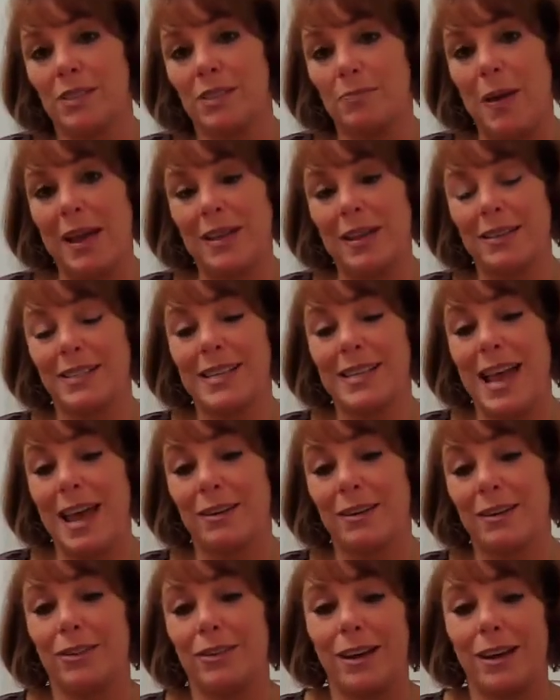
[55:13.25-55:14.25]
past
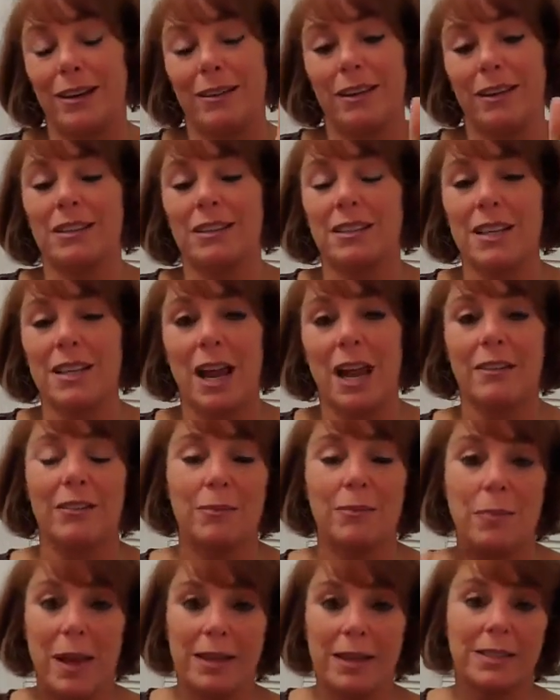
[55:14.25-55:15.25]
Saturn, and it's not
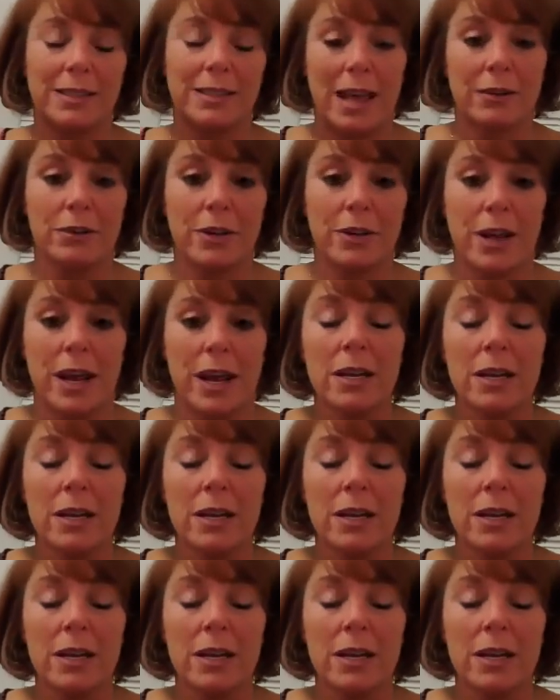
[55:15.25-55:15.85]
even past Saturn yet,